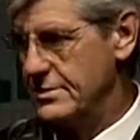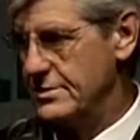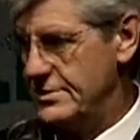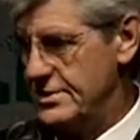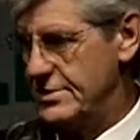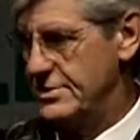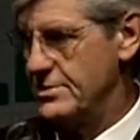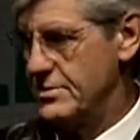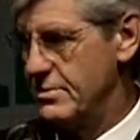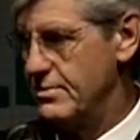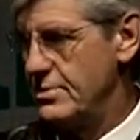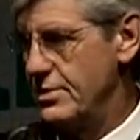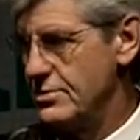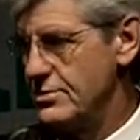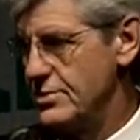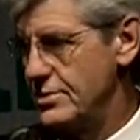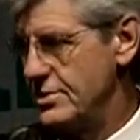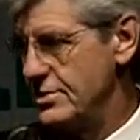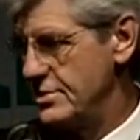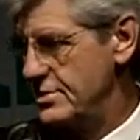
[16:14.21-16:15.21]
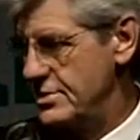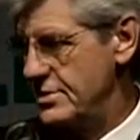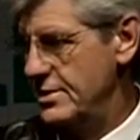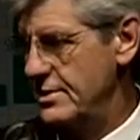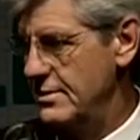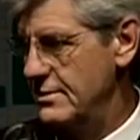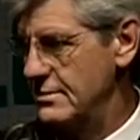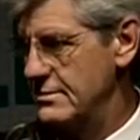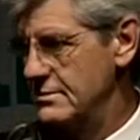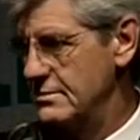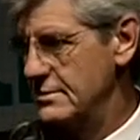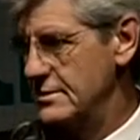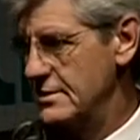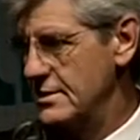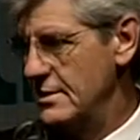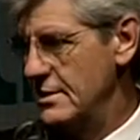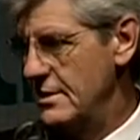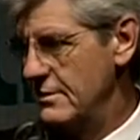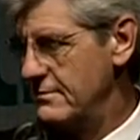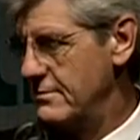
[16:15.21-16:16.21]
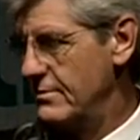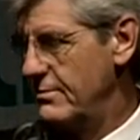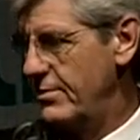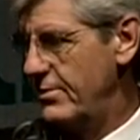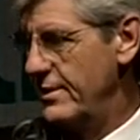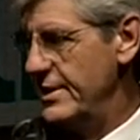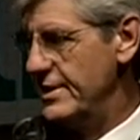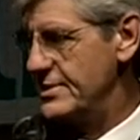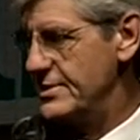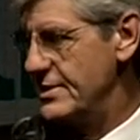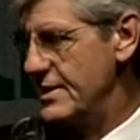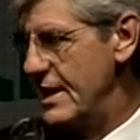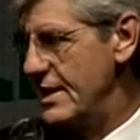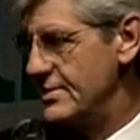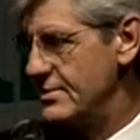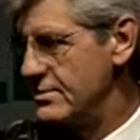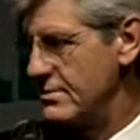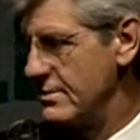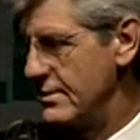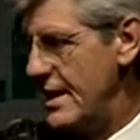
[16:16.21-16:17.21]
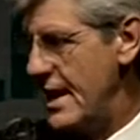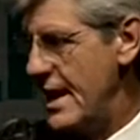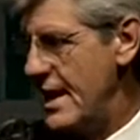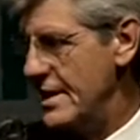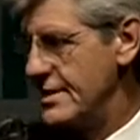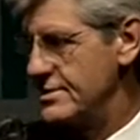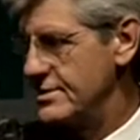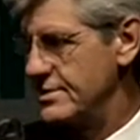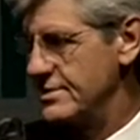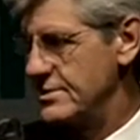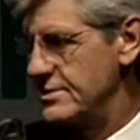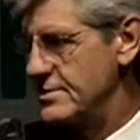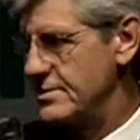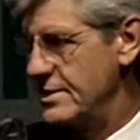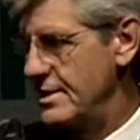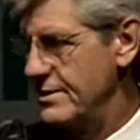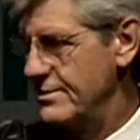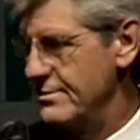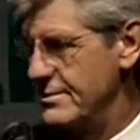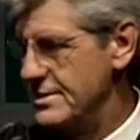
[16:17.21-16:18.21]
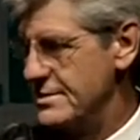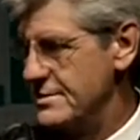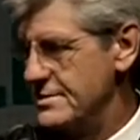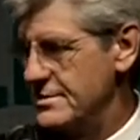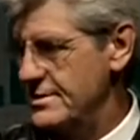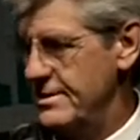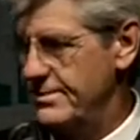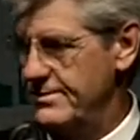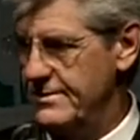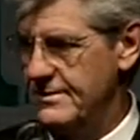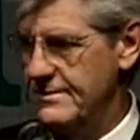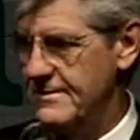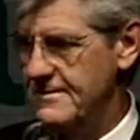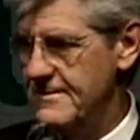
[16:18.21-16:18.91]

distribution center of compressed natural gas in the state of Mississippi.